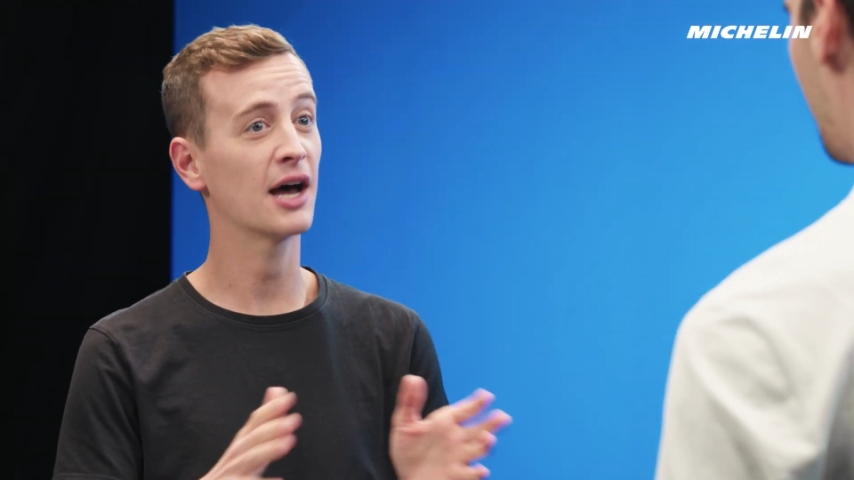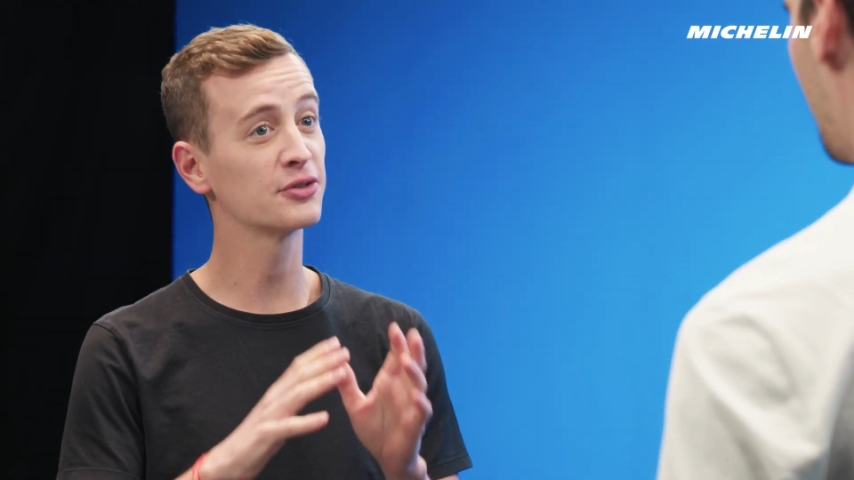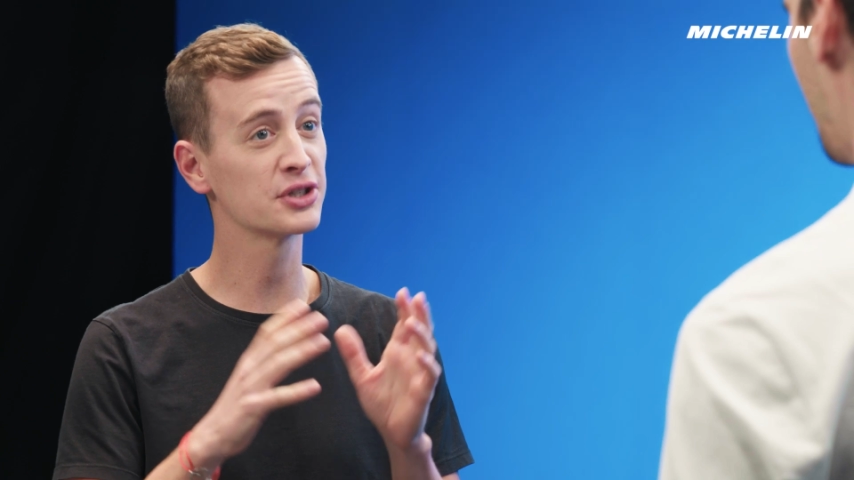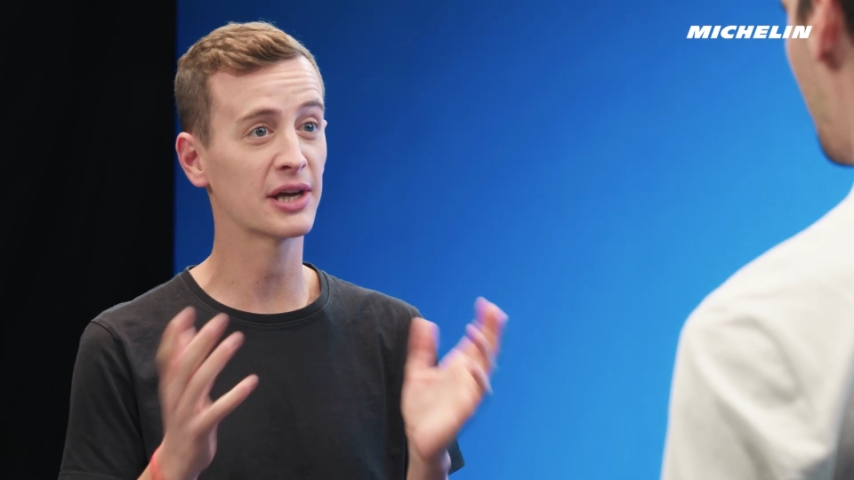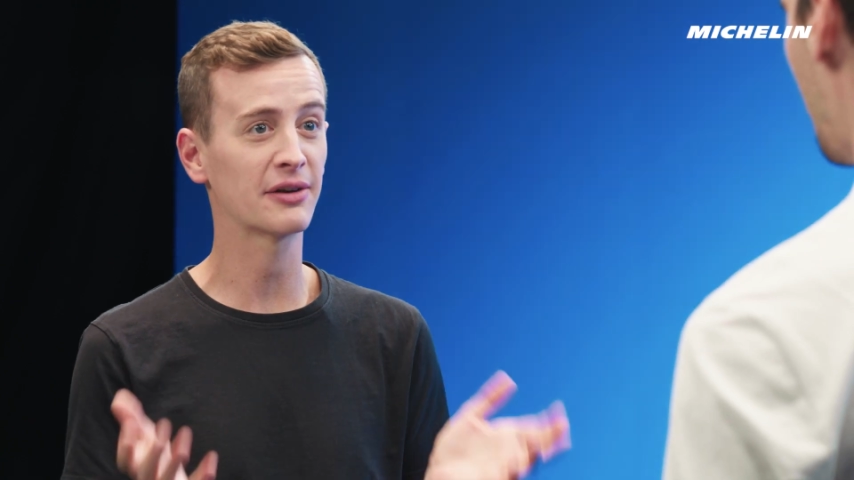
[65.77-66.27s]
how
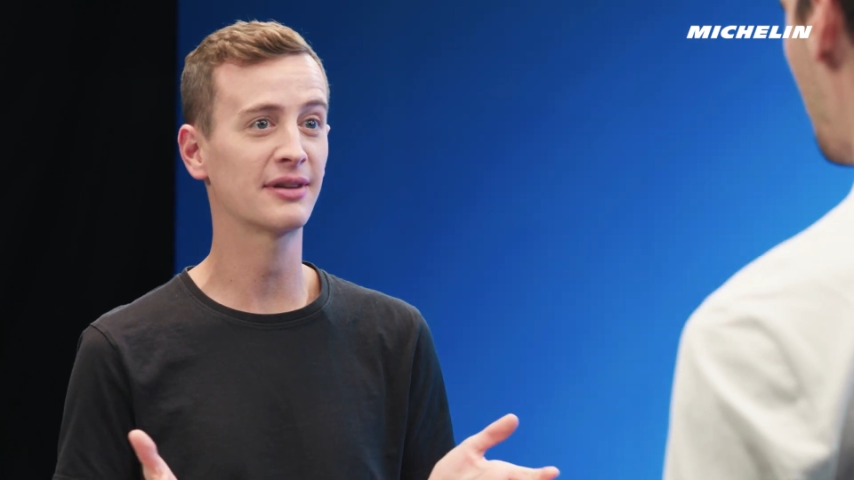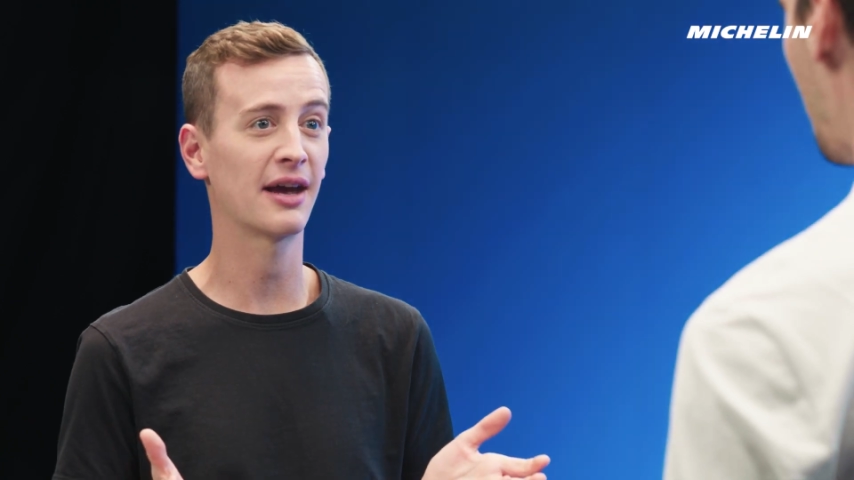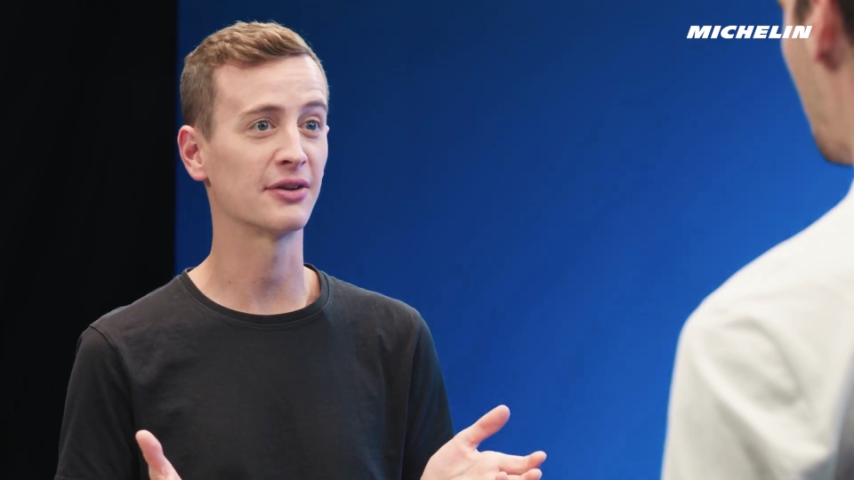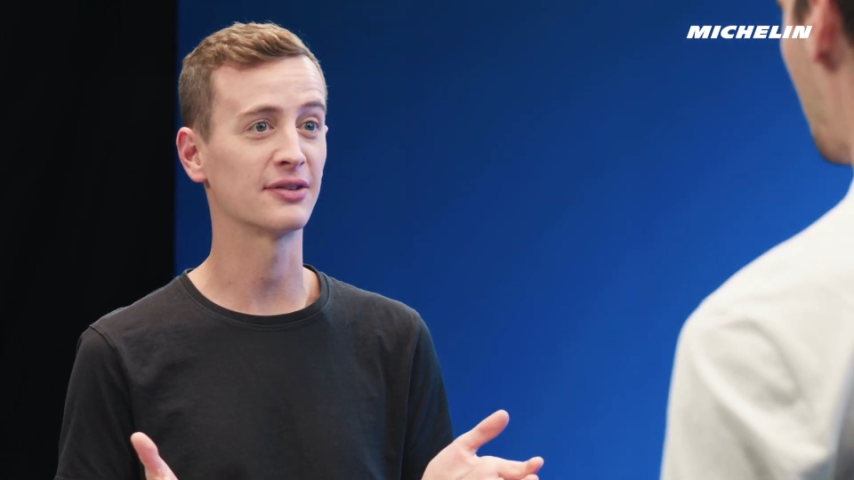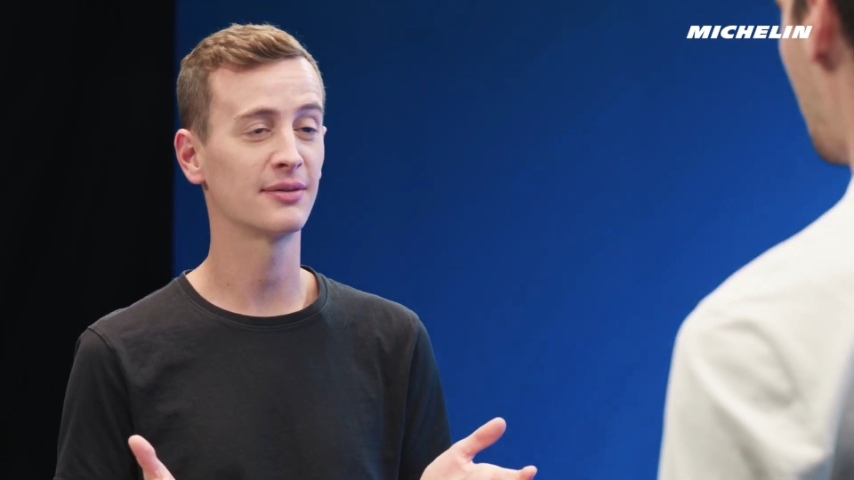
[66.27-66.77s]
to check your
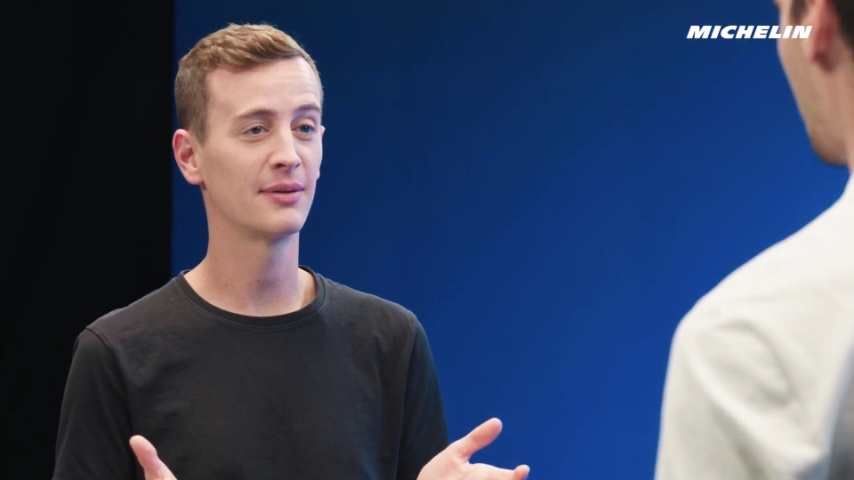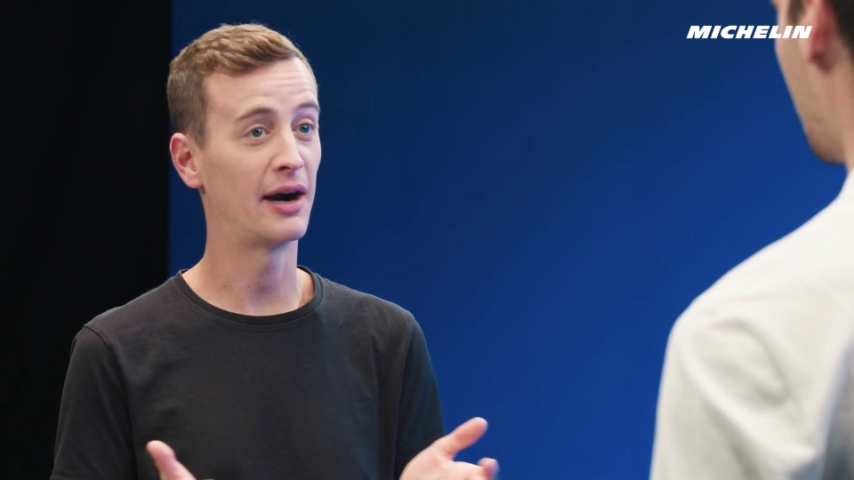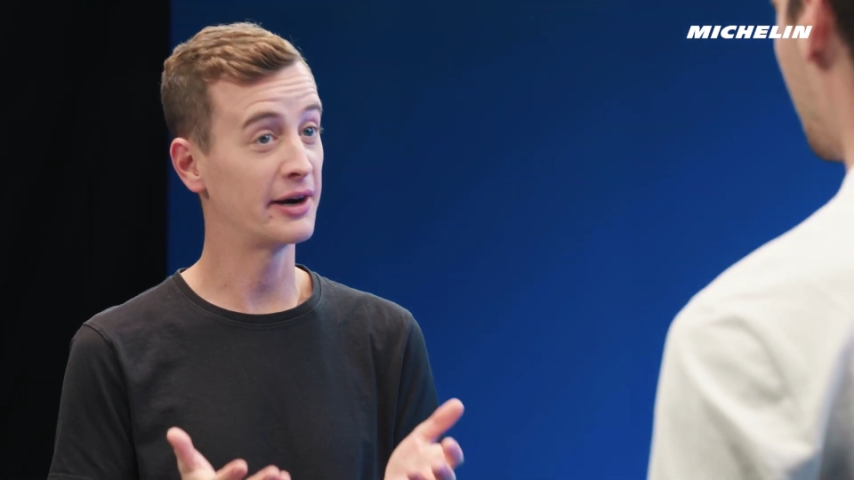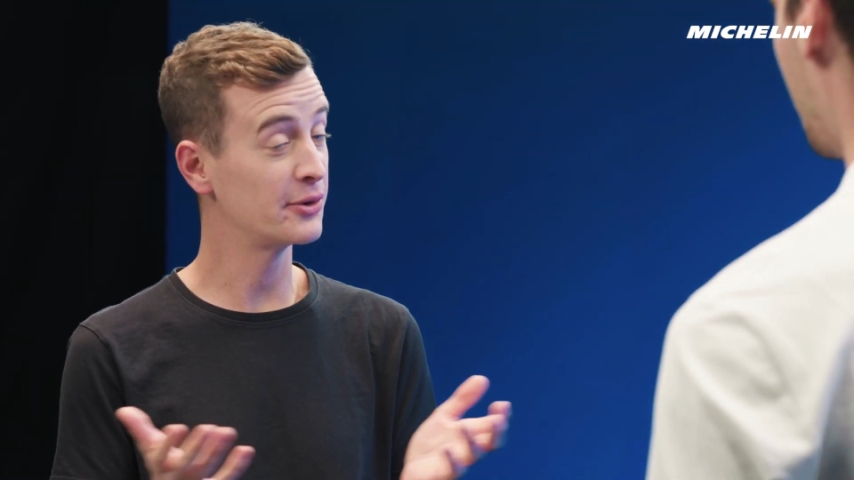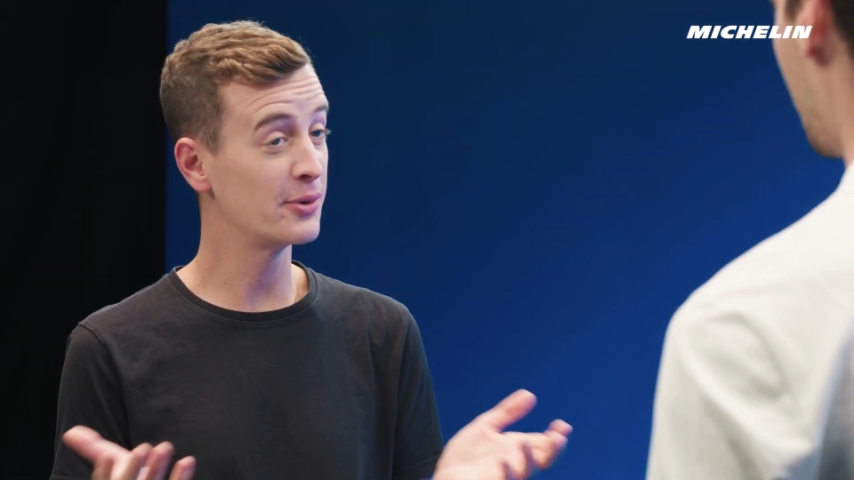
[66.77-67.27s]
tires. Are you